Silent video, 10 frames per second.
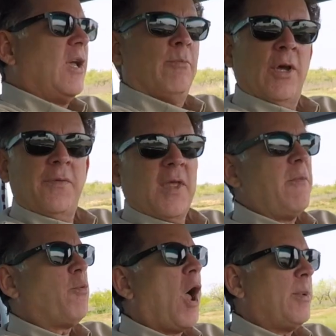but
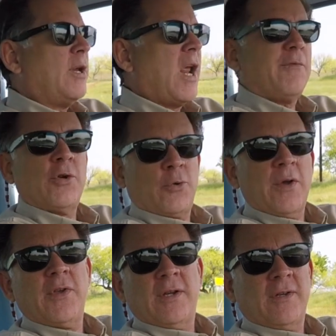they've probably never
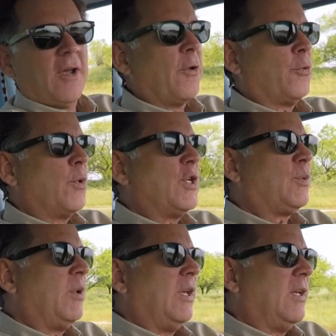driven a
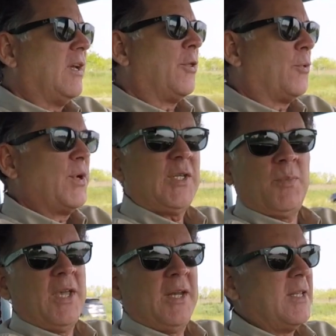3-speed. A
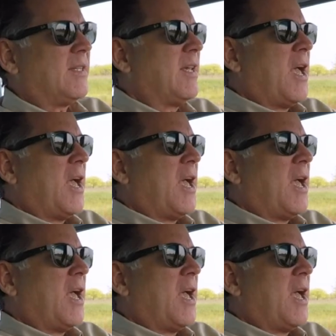3-speed is